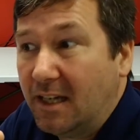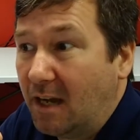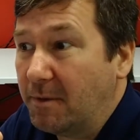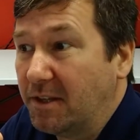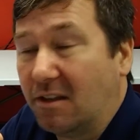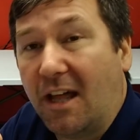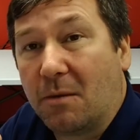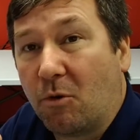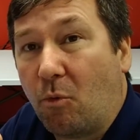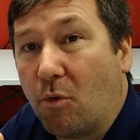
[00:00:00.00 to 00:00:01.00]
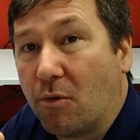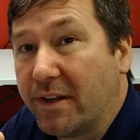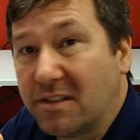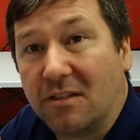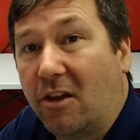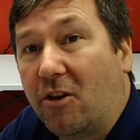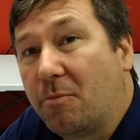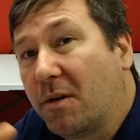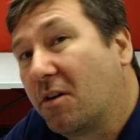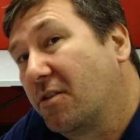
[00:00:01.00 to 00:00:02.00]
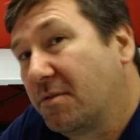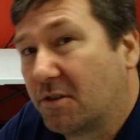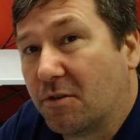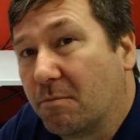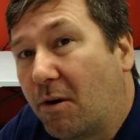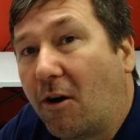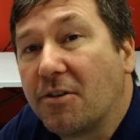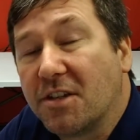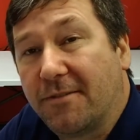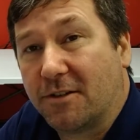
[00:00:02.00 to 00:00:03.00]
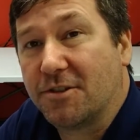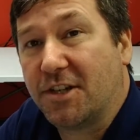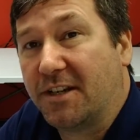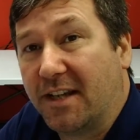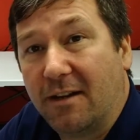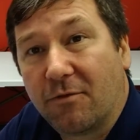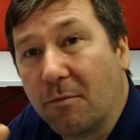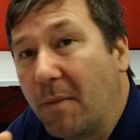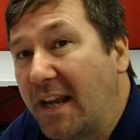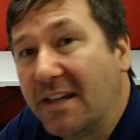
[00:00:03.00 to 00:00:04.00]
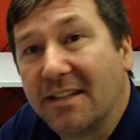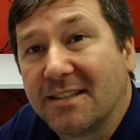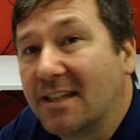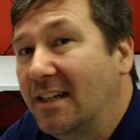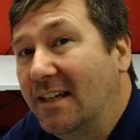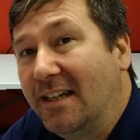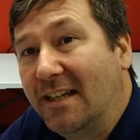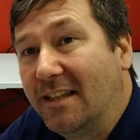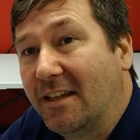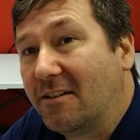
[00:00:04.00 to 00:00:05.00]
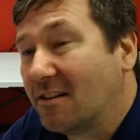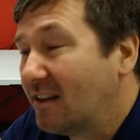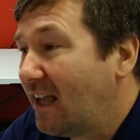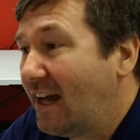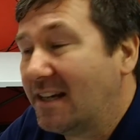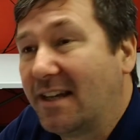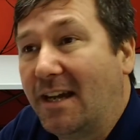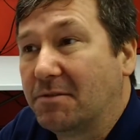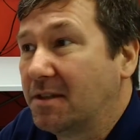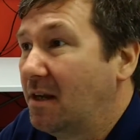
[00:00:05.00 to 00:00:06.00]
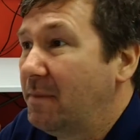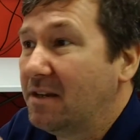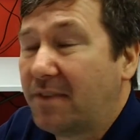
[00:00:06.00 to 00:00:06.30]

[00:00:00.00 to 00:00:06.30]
I mean, a lot of them are warnings. A lot of them are because certain parts of it are shut down for maintenance. There are a lot of times. And I mean,